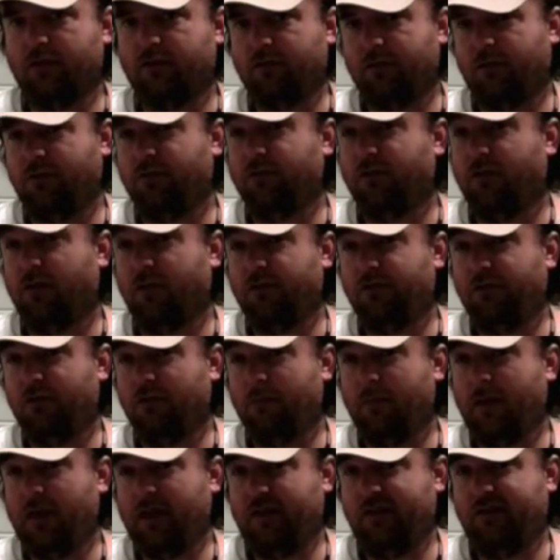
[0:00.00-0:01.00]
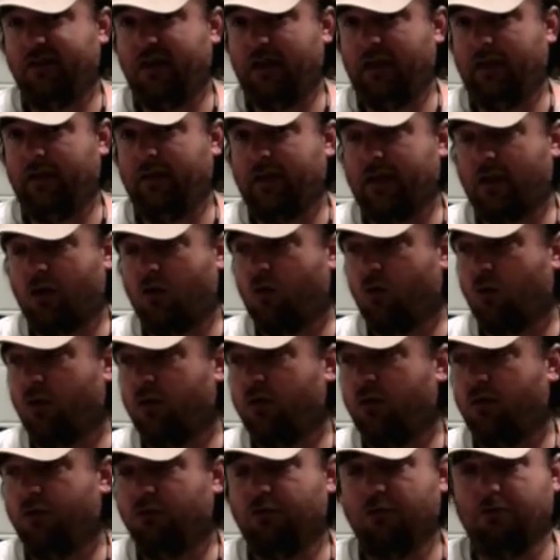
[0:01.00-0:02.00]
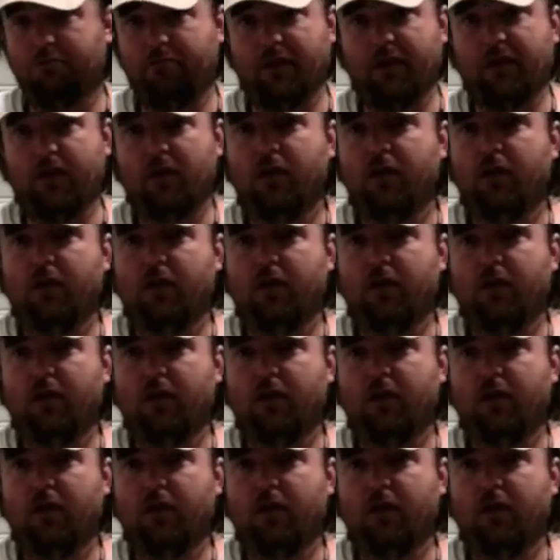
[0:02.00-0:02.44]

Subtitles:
so as long as you're maintaining that quarter note triplet,